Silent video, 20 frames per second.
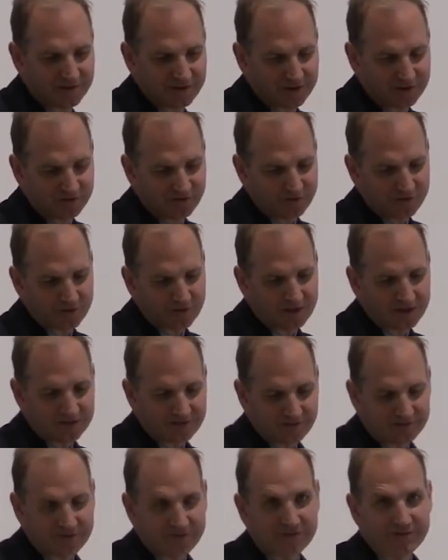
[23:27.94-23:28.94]
the
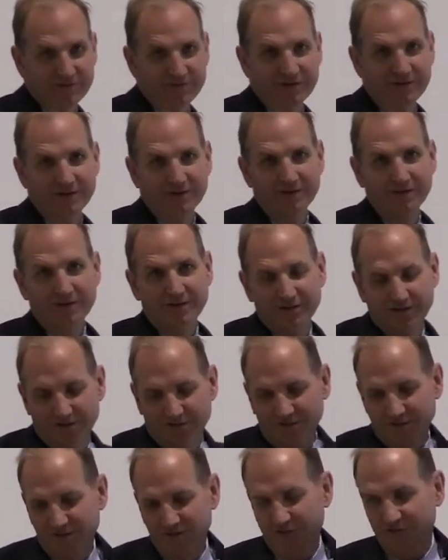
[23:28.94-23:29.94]
Israelites
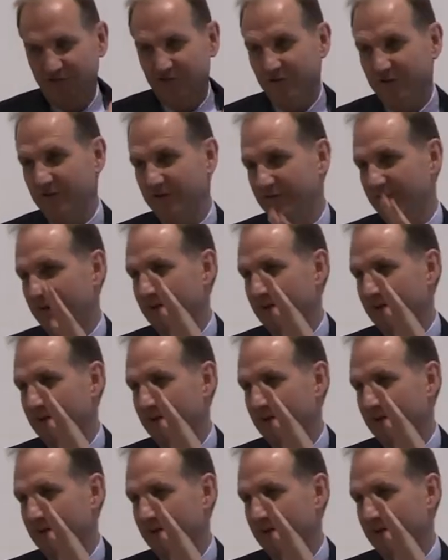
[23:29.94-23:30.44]
is a history of